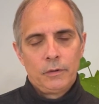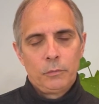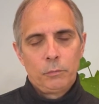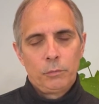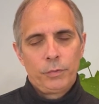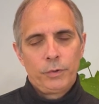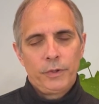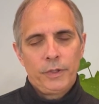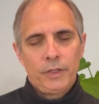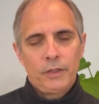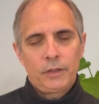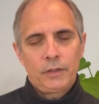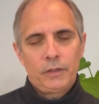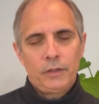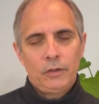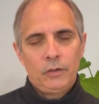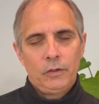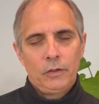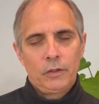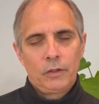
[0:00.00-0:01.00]

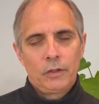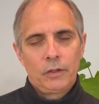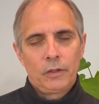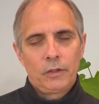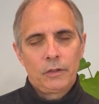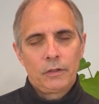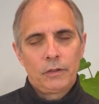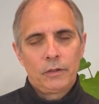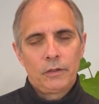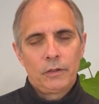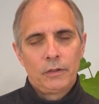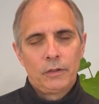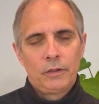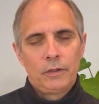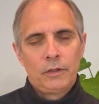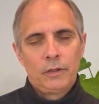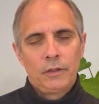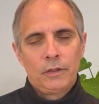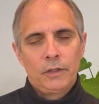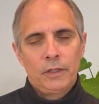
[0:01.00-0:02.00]
placing your
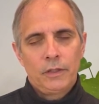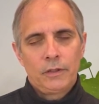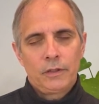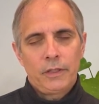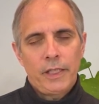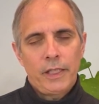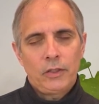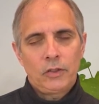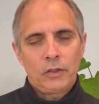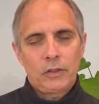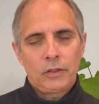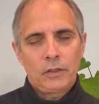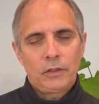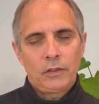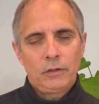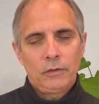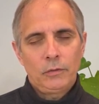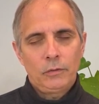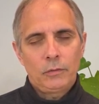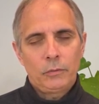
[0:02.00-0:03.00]

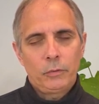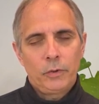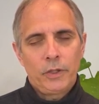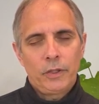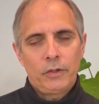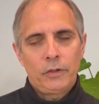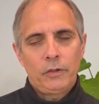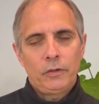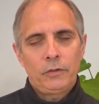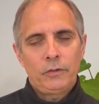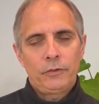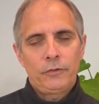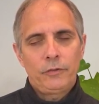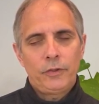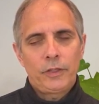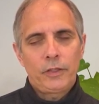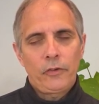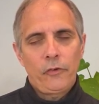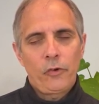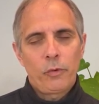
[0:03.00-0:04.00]
attention where you
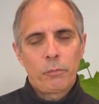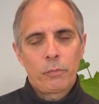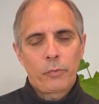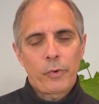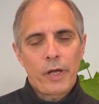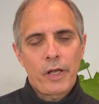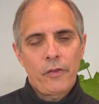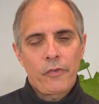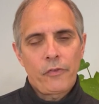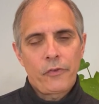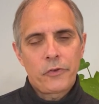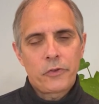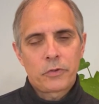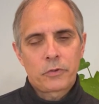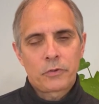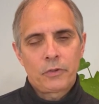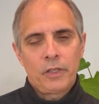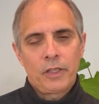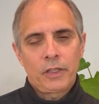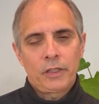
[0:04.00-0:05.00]
feel the breath the
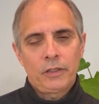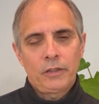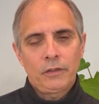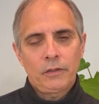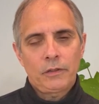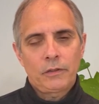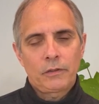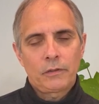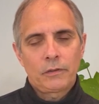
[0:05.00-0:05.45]
strongest.